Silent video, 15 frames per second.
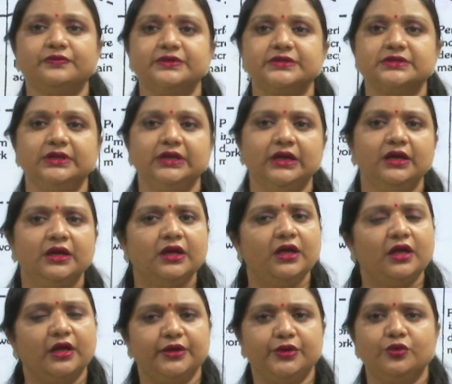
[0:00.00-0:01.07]
obviously
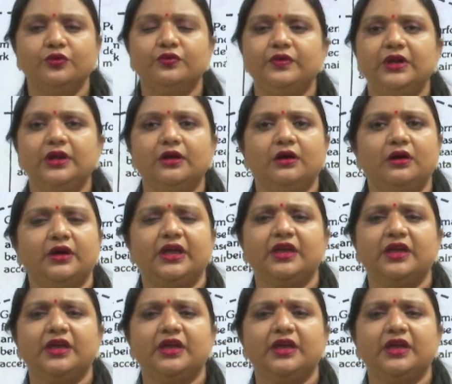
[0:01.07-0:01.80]
uh, you will uh,